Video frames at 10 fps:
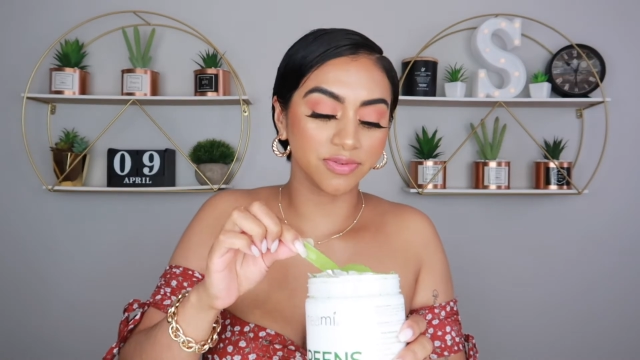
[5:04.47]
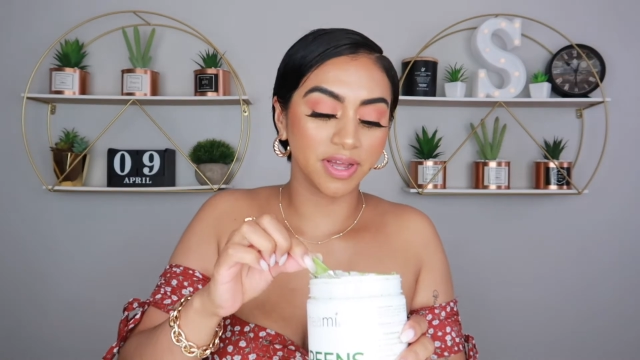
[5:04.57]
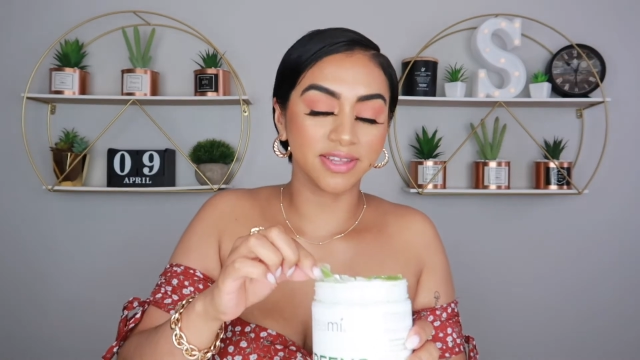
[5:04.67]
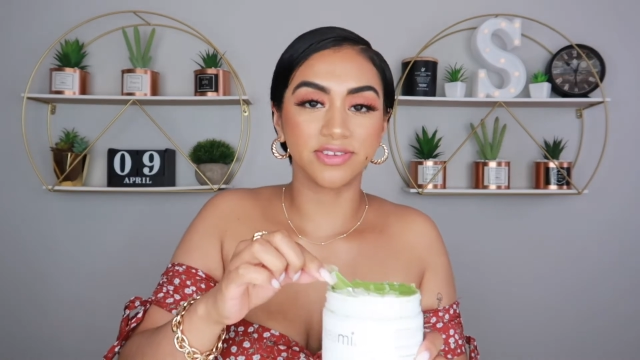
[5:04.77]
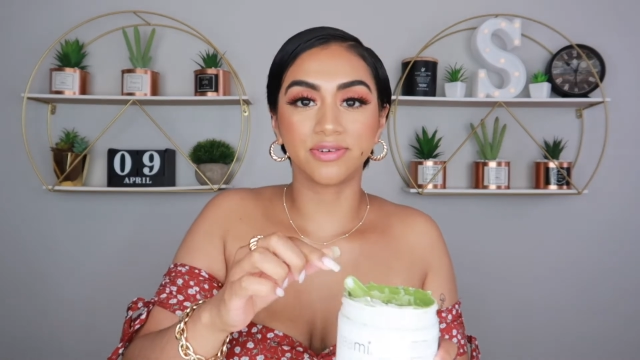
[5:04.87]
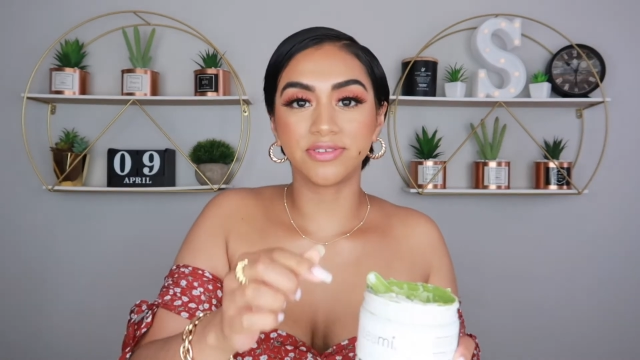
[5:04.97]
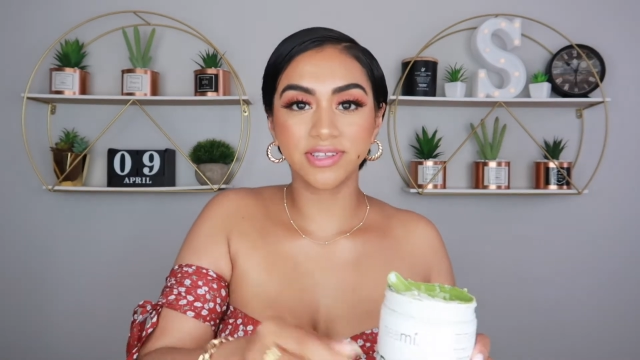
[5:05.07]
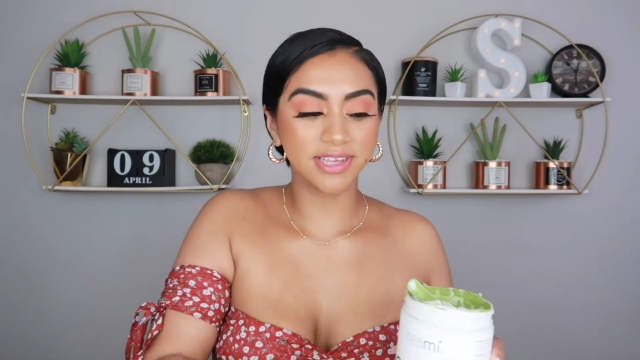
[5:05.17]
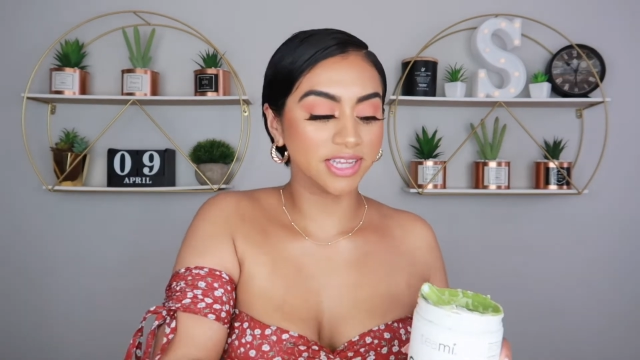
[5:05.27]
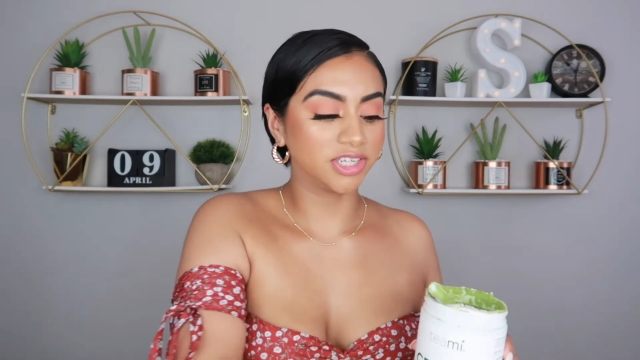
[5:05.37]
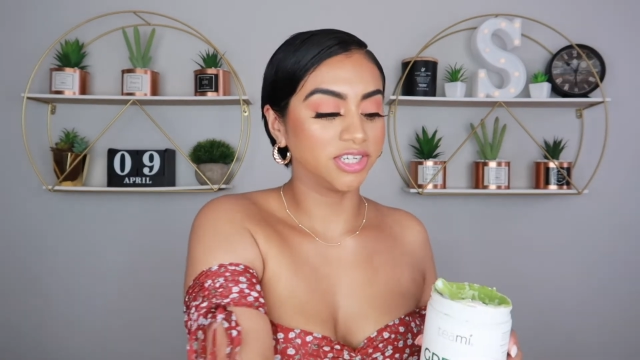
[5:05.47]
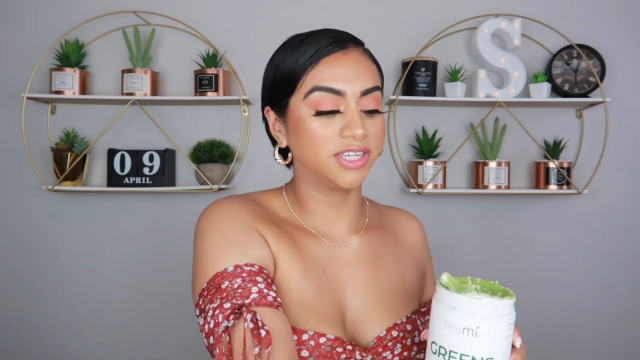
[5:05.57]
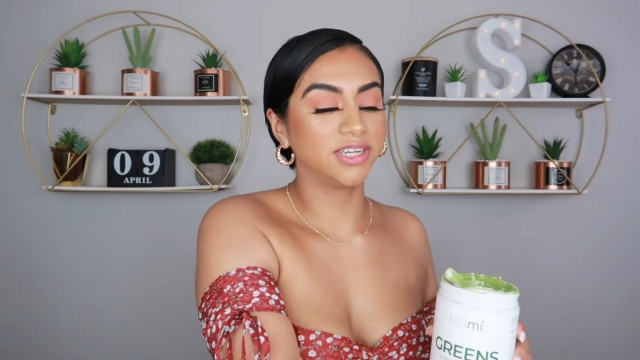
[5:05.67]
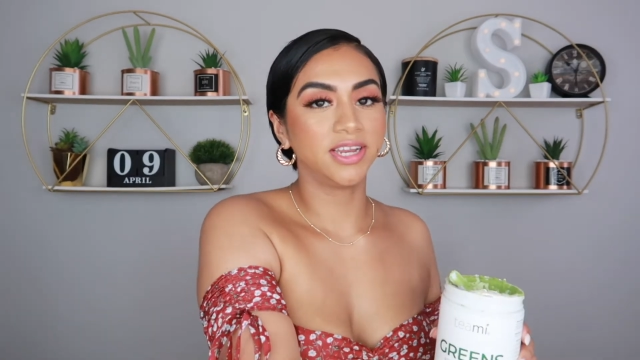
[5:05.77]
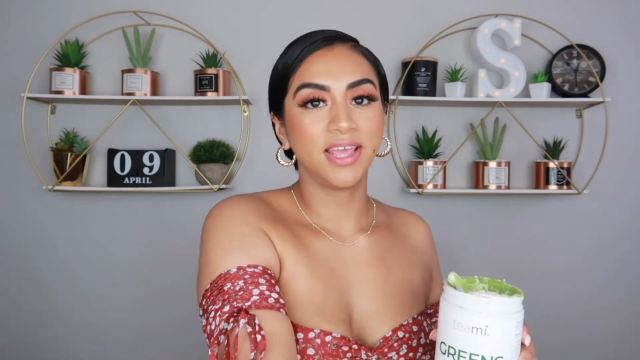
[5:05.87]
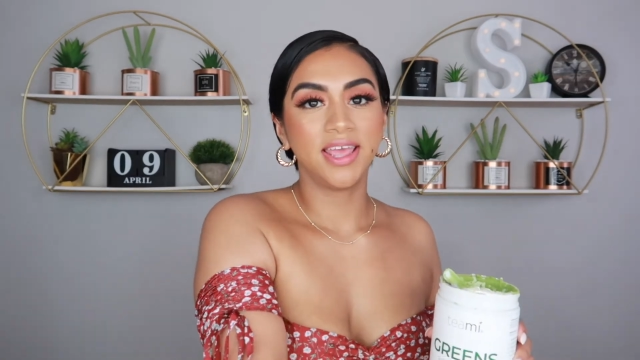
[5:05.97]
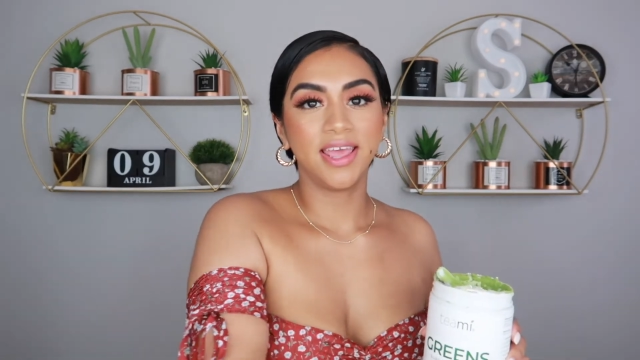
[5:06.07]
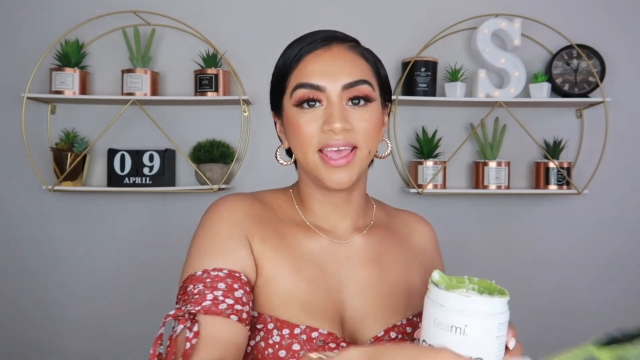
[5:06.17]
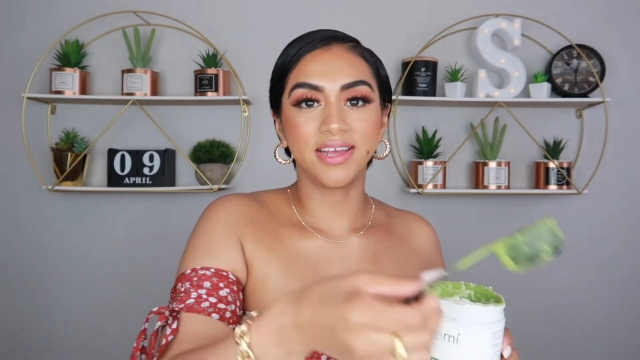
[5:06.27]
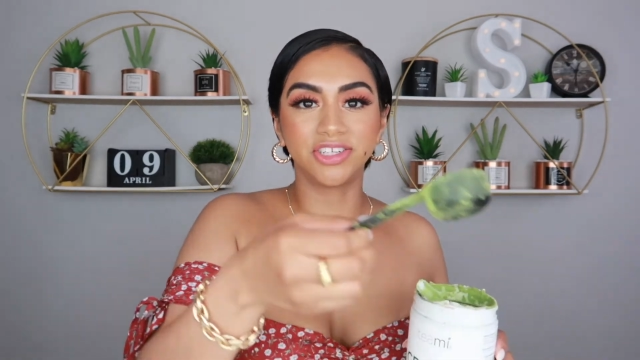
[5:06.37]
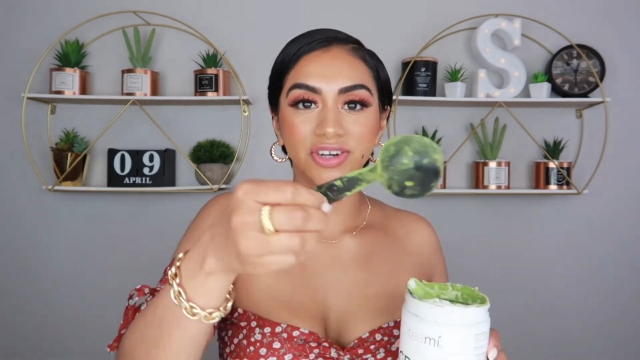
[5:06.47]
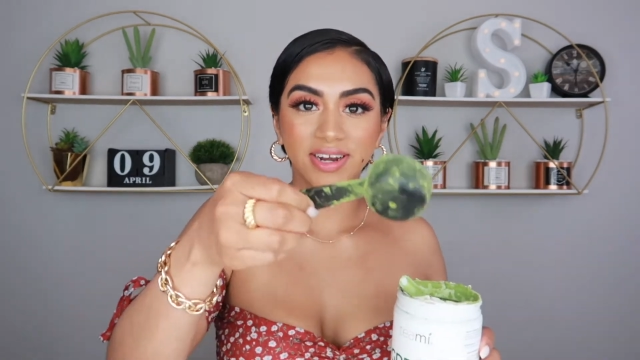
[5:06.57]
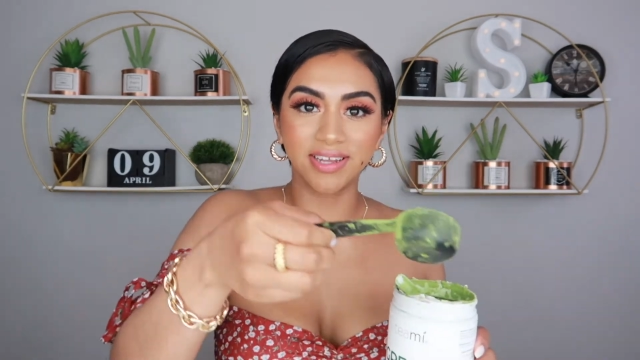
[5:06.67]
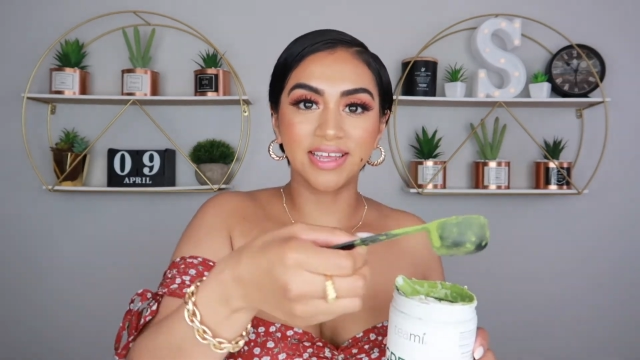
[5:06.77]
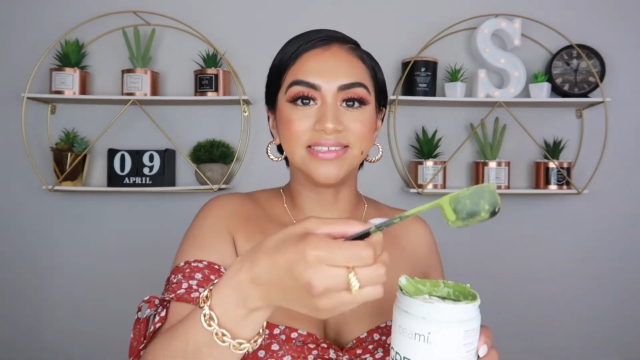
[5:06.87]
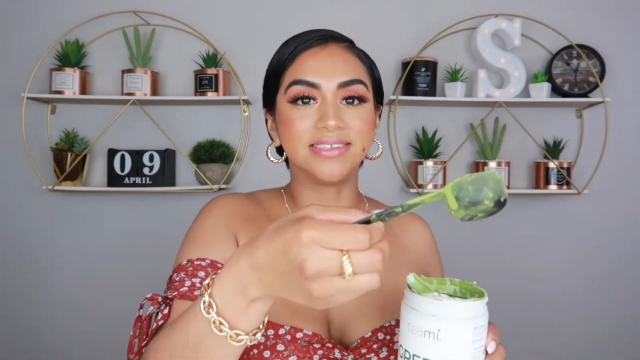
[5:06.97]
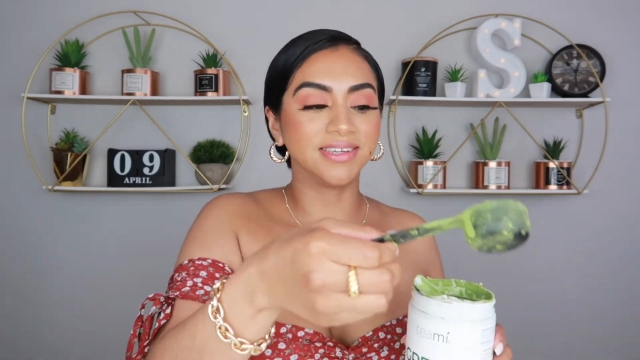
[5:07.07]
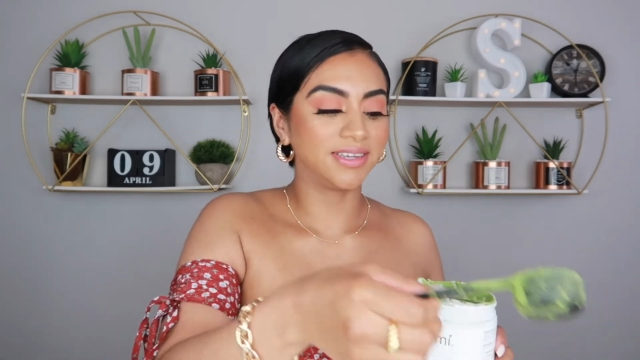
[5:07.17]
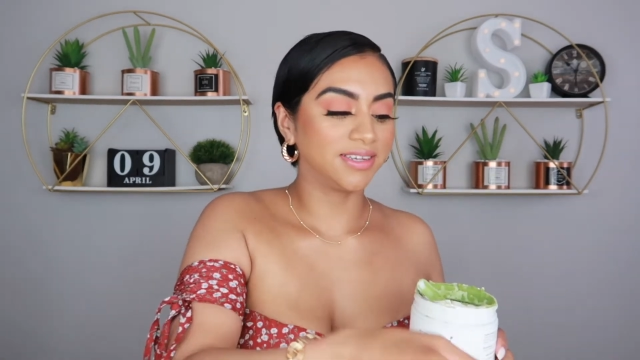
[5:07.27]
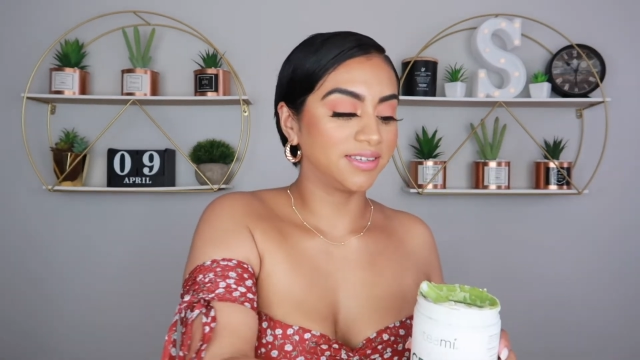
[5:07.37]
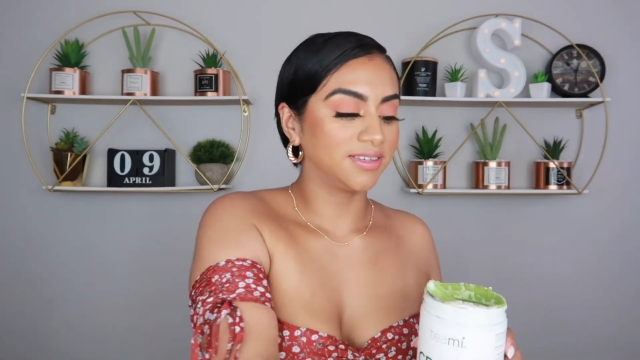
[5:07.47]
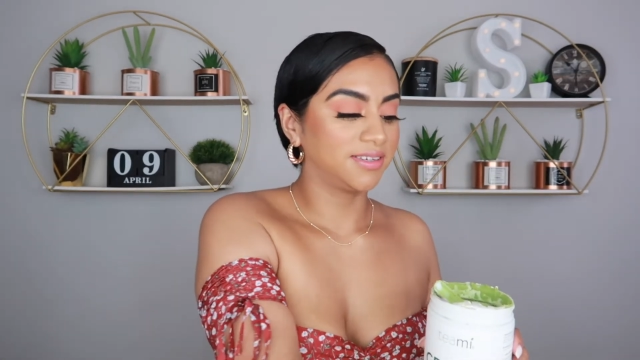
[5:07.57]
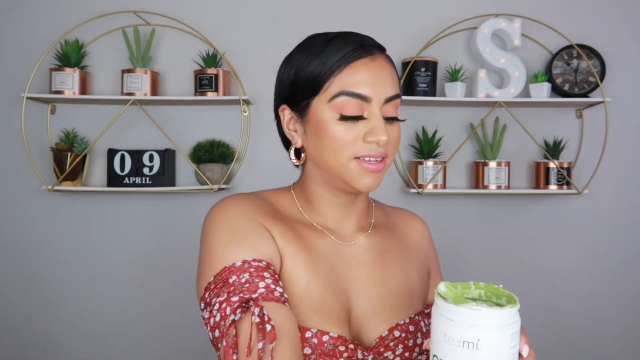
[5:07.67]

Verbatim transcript: why i had to go to the kitchen and try to like dig it